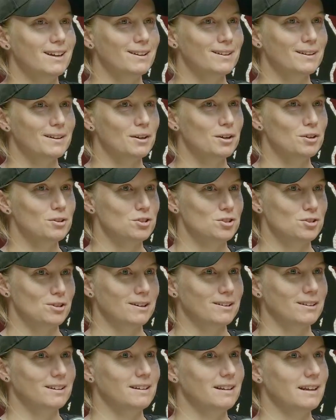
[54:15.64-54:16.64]
seeing like who's
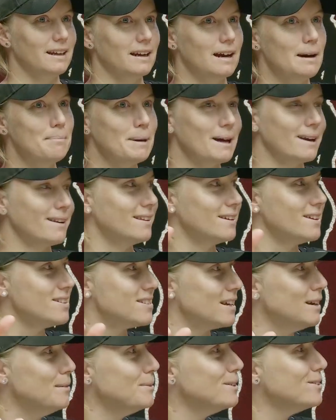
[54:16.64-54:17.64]
struggling to get up out of
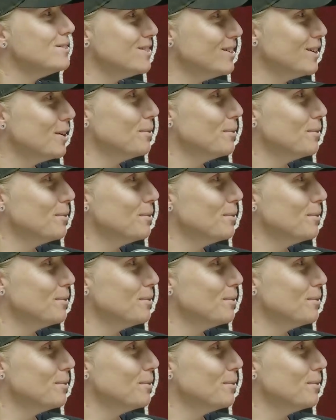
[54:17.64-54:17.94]
their seat because